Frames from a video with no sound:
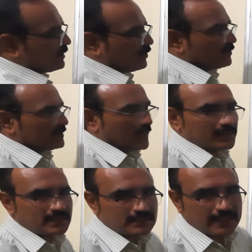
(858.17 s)
on
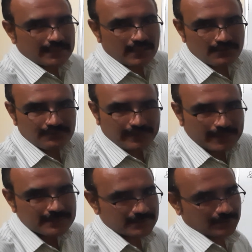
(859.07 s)
either side of
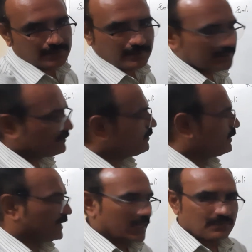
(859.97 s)
AC.
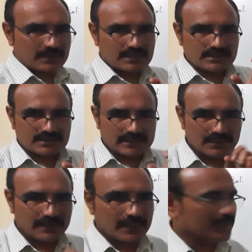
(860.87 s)
Having the
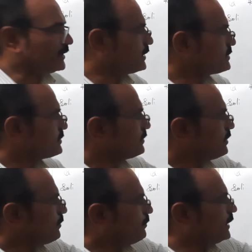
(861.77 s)
same radius,
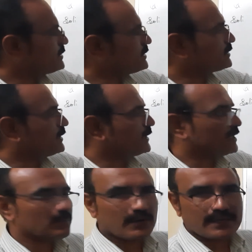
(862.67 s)
placing the
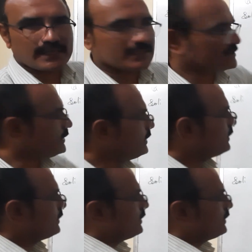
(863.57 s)
needle point at C,